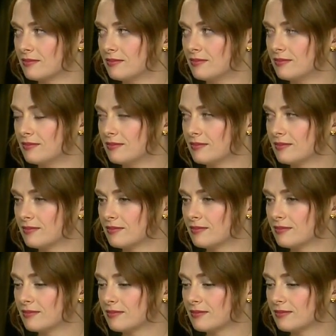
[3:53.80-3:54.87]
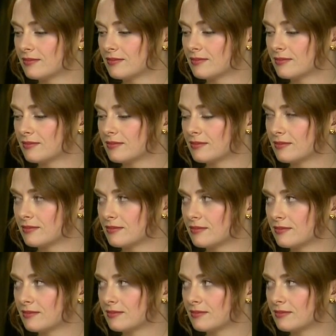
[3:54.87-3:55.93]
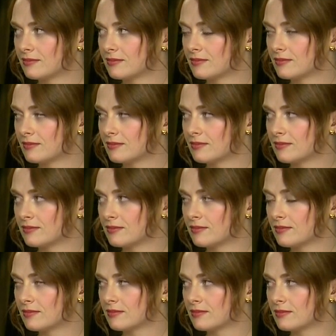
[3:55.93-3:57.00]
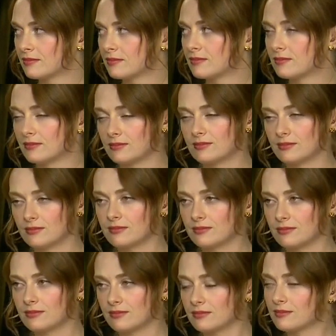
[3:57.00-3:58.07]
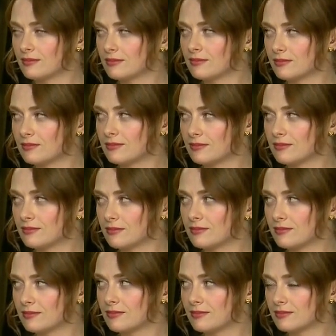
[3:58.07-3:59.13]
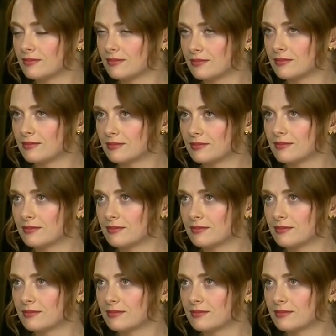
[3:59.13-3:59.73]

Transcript: This person isn't speaking.